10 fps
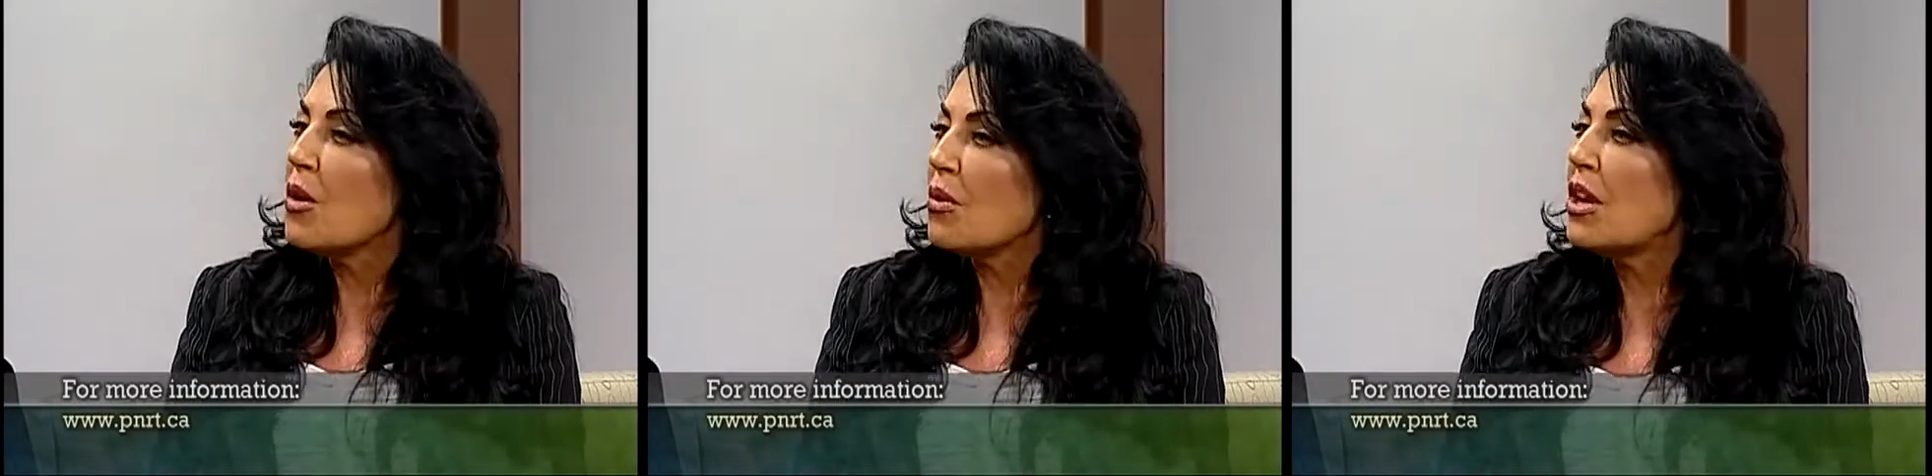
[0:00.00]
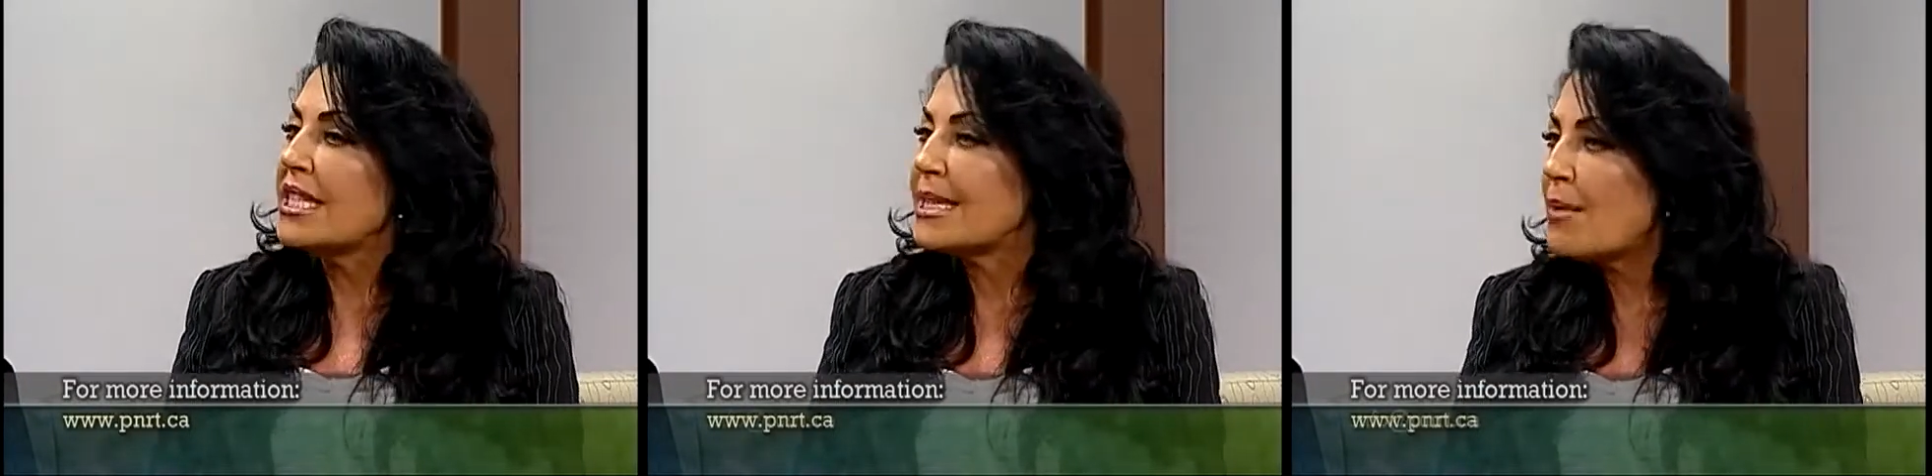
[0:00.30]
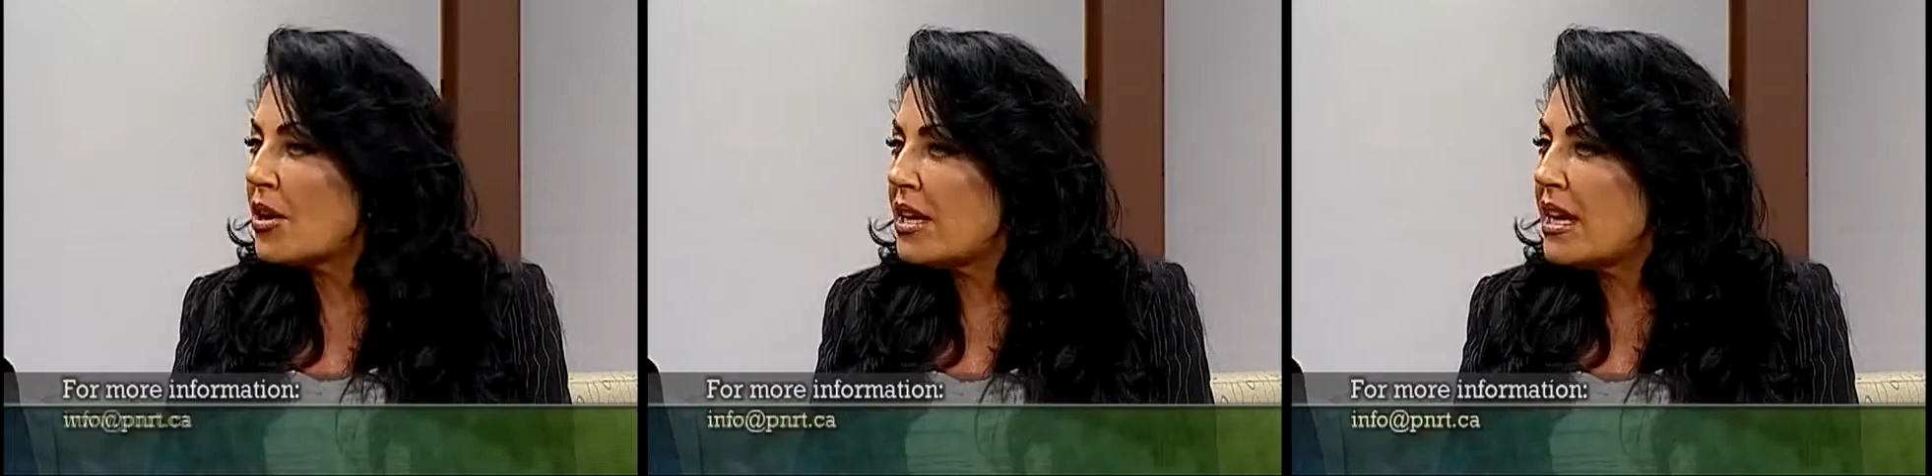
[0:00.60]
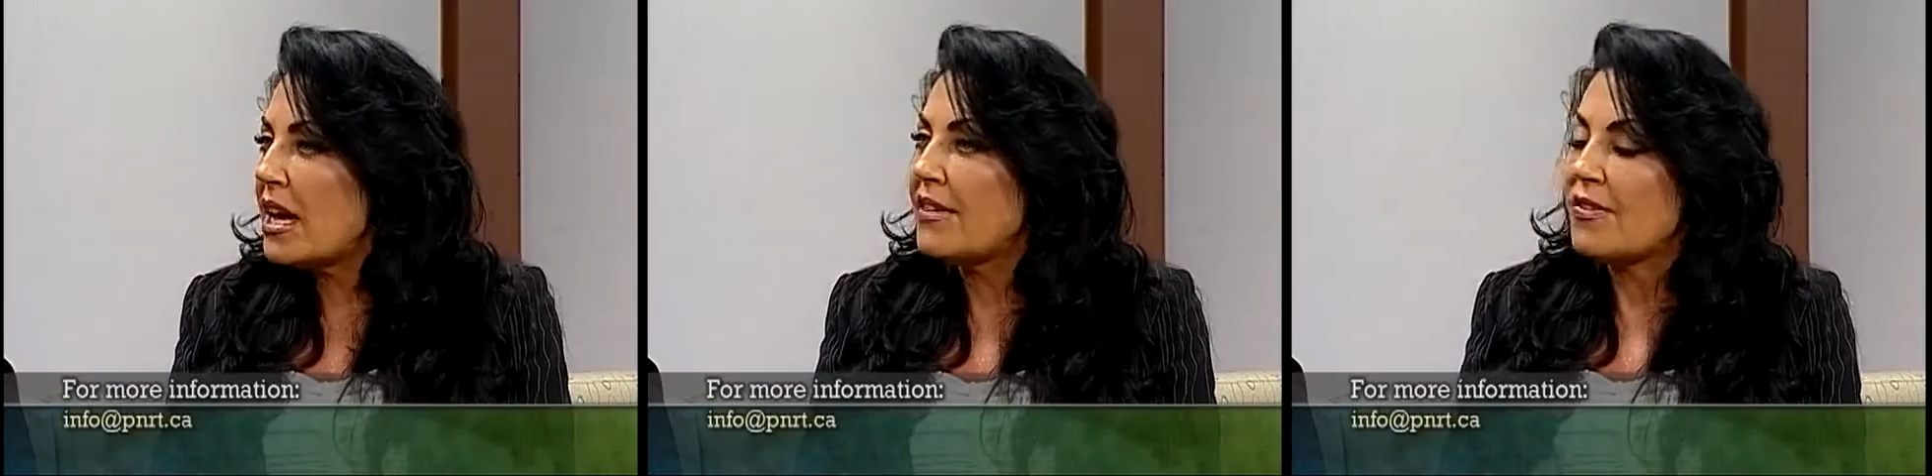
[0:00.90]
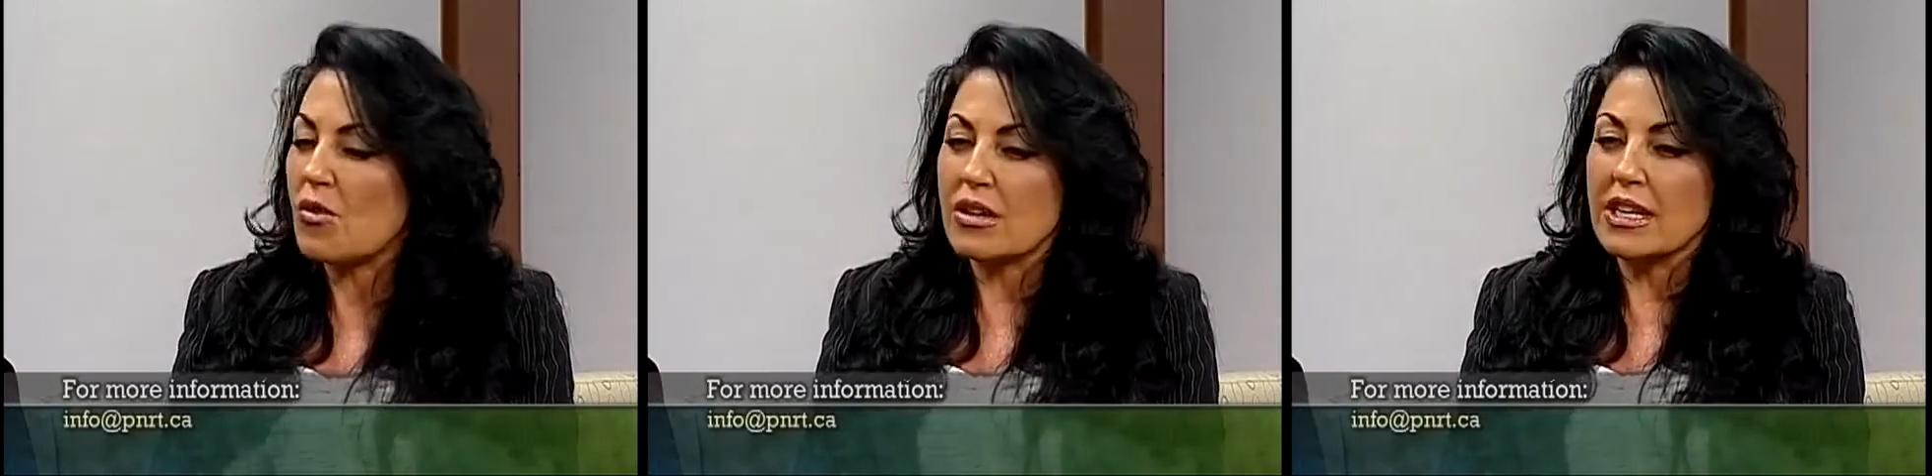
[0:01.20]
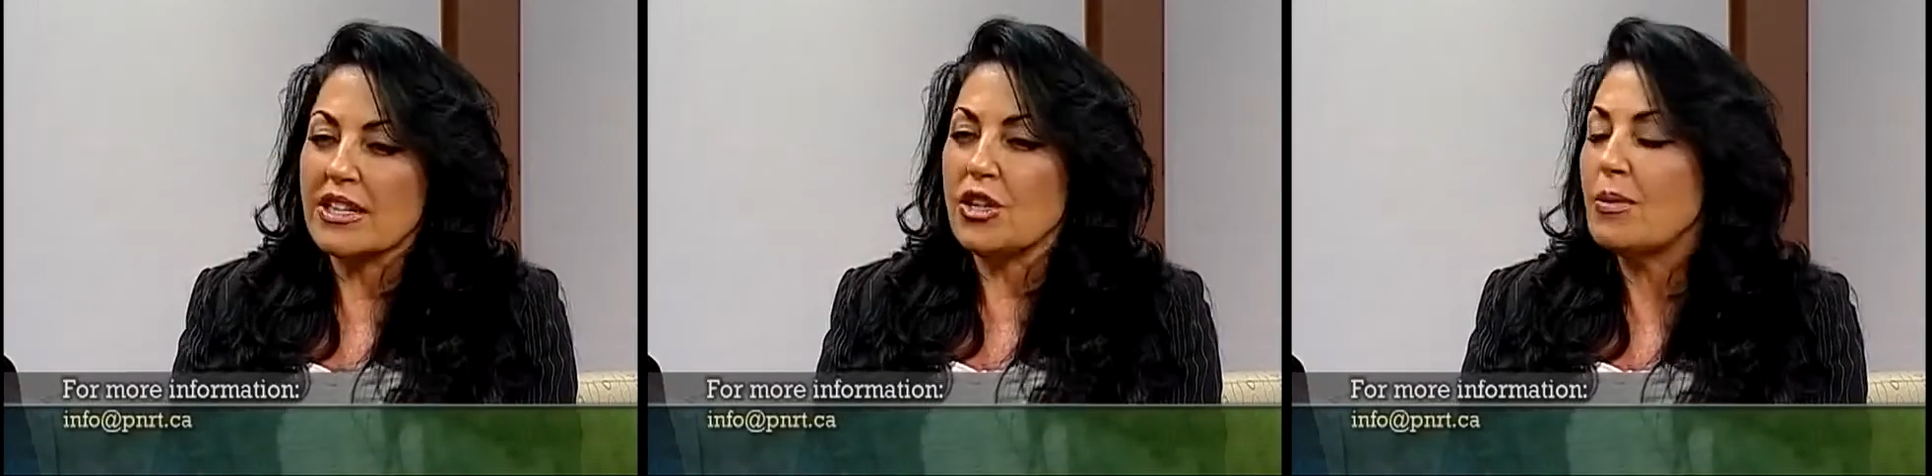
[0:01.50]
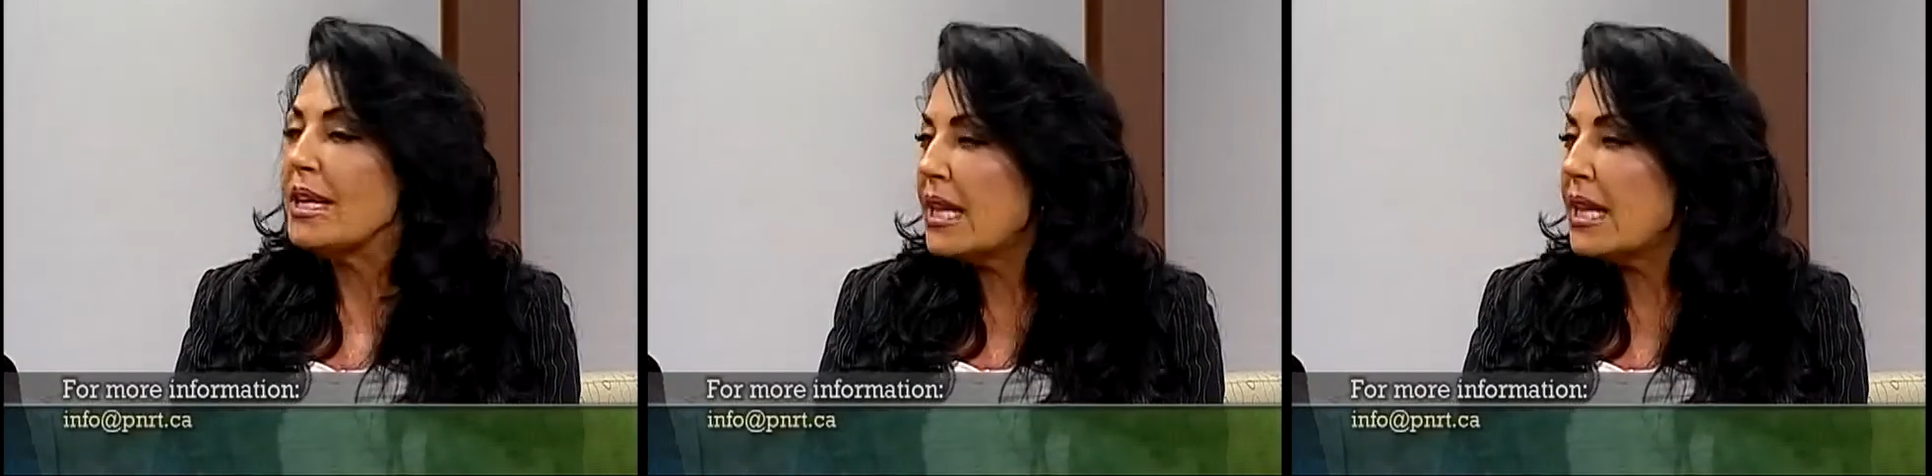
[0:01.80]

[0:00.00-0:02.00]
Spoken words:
we're not smart enough, or nobody